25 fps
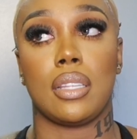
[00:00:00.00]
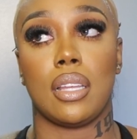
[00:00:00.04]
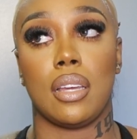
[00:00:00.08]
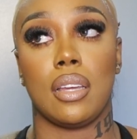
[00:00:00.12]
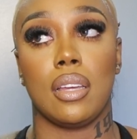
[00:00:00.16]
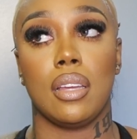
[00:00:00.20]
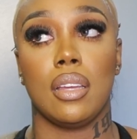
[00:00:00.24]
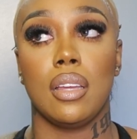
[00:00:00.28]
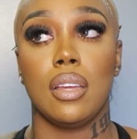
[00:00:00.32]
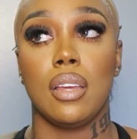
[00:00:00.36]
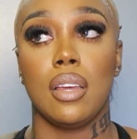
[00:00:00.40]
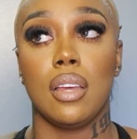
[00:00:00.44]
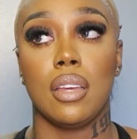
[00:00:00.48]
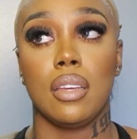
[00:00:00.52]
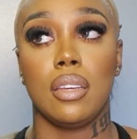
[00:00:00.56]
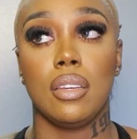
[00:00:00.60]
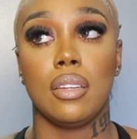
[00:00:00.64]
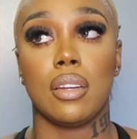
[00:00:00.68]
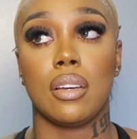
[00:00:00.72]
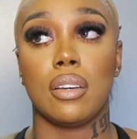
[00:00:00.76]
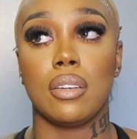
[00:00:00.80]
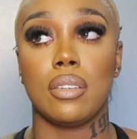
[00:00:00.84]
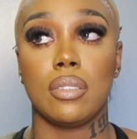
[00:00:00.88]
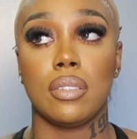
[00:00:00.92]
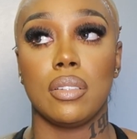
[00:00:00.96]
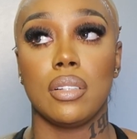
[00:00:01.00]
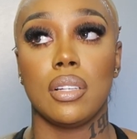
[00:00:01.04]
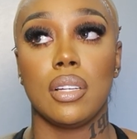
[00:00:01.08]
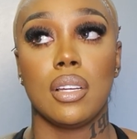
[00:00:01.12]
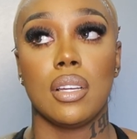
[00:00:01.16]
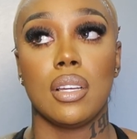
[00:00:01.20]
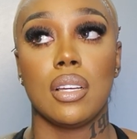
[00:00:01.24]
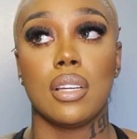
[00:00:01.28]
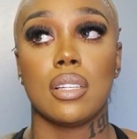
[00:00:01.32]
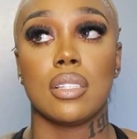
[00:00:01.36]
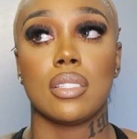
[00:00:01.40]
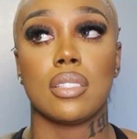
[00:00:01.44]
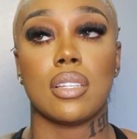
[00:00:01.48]
that, you know?
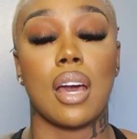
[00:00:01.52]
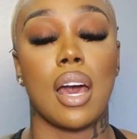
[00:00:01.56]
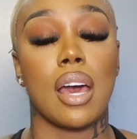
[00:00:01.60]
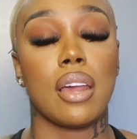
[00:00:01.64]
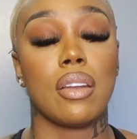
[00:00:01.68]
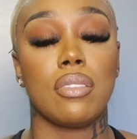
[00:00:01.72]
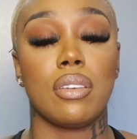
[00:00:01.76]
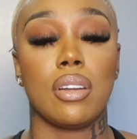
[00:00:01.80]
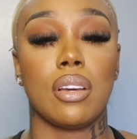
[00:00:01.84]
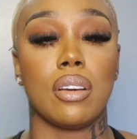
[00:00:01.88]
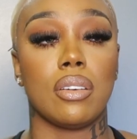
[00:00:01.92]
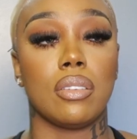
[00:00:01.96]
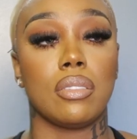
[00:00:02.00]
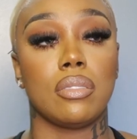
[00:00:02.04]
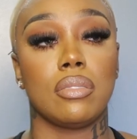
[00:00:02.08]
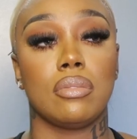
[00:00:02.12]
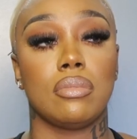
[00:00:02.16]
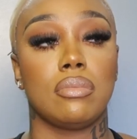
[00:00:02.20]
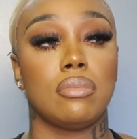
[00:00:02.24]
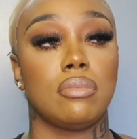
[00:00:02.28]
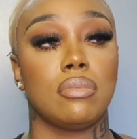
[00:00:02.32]
So I don't know.